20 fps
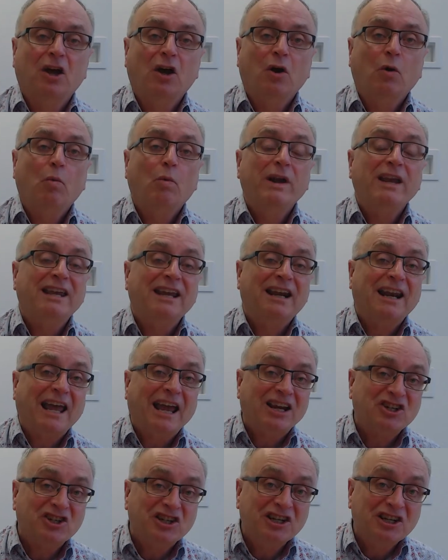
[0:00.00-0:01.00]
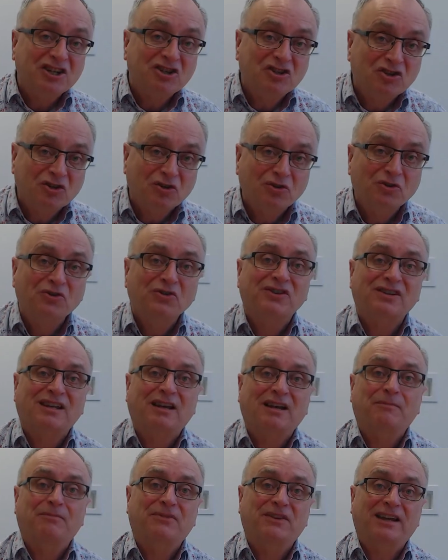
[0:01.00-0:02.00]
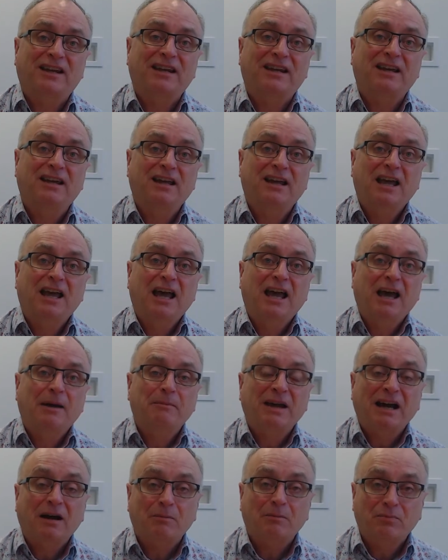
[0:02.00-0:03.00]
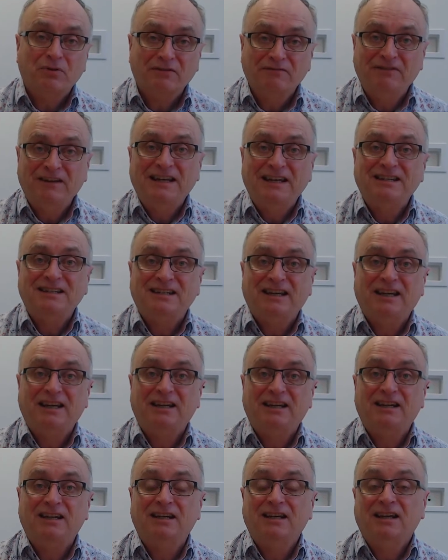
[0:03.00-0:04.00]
we can actually do something about preventing